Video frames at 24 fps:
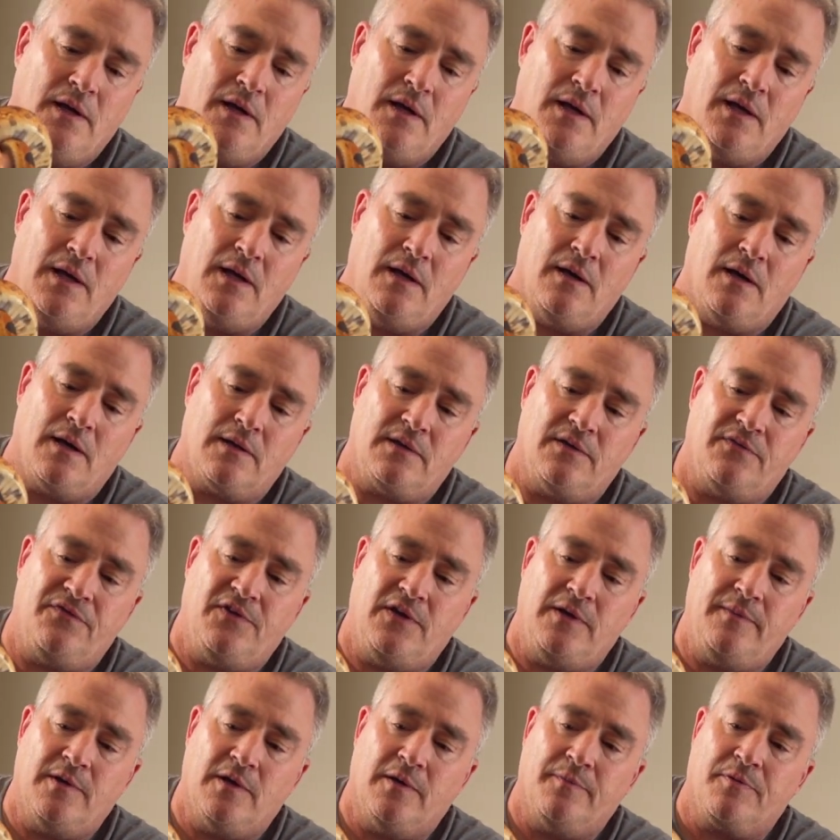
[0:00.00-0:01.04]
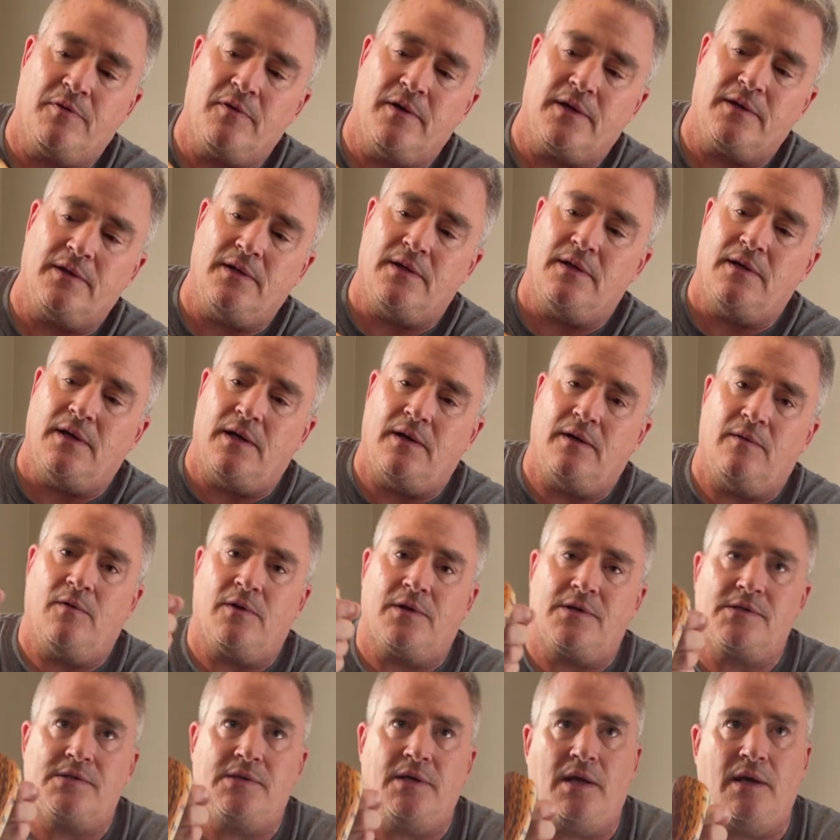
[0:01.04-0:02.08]
he got the female pregnant. I want
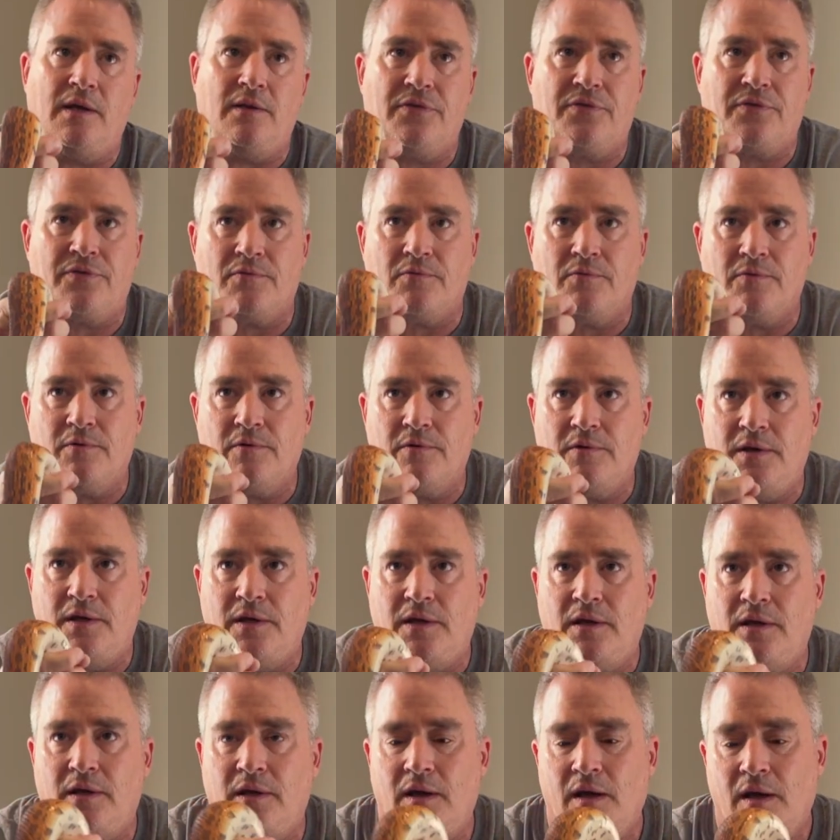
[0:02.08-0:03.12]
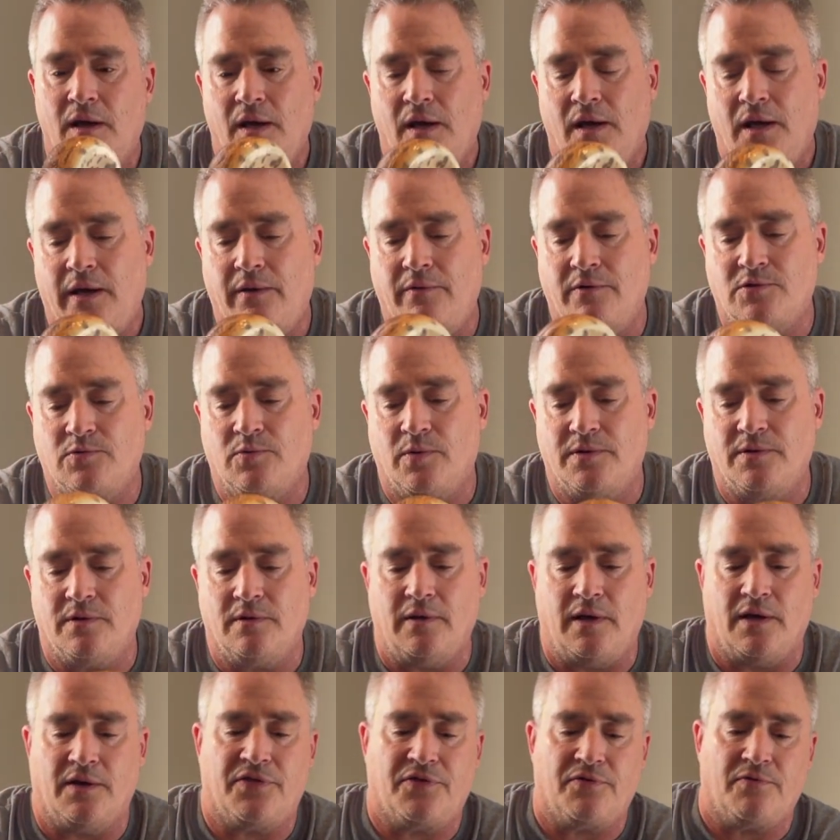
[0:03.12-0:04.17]
to say he was with her
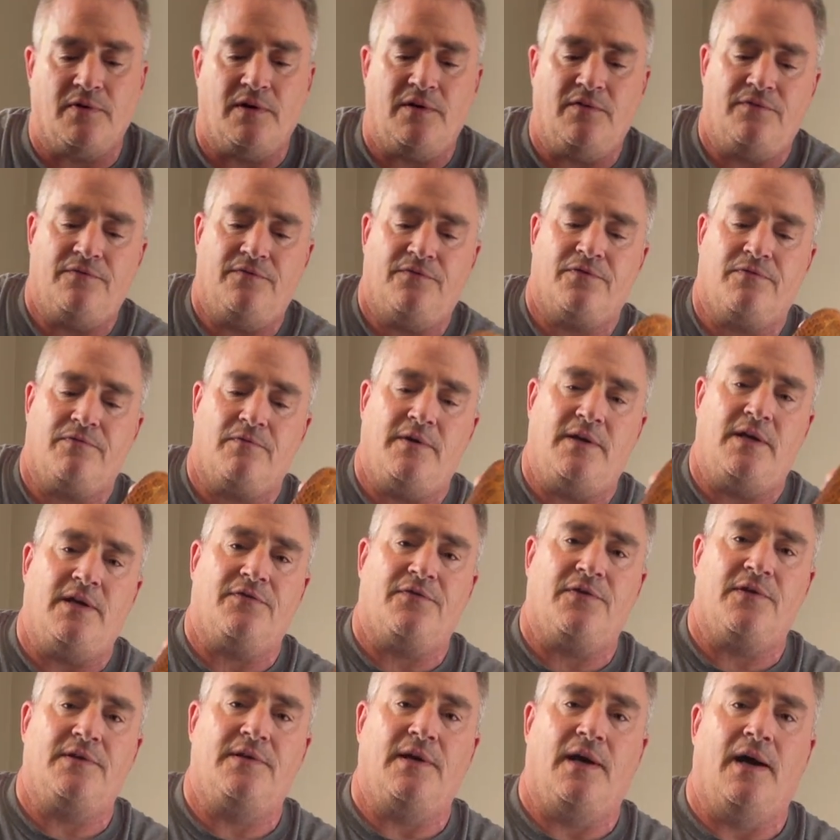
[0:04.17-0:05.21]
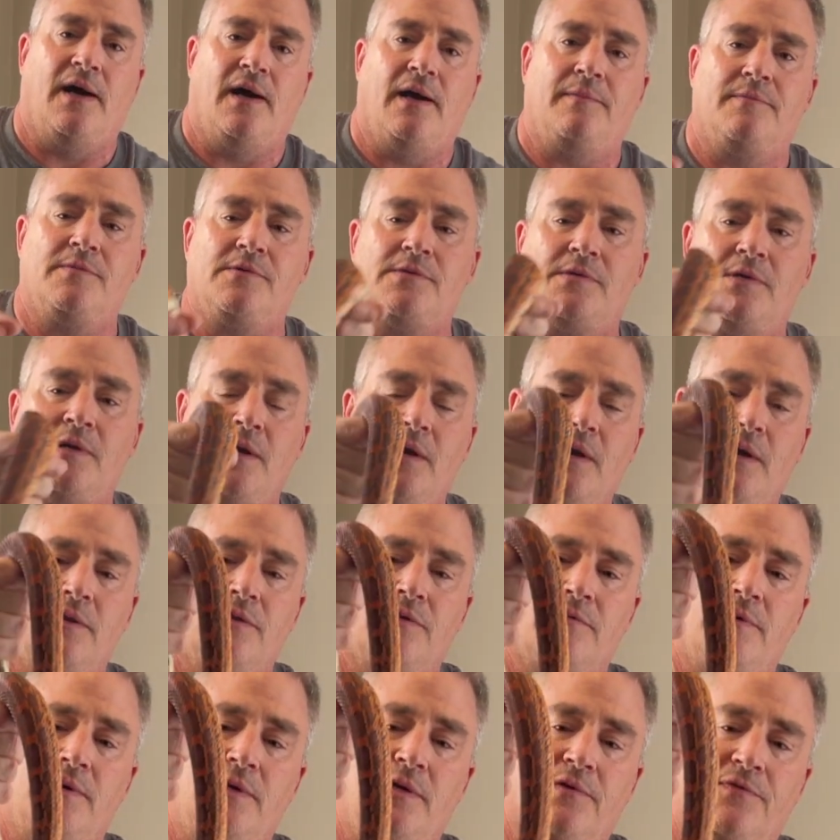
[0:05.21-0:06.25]
like three different times,
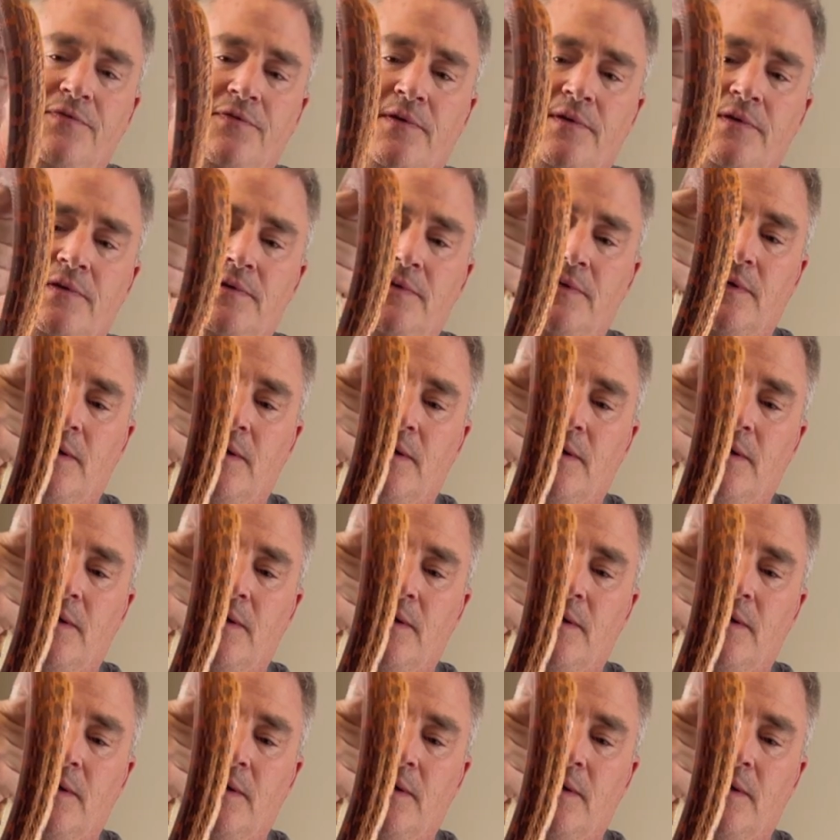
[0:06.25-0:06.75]
3 different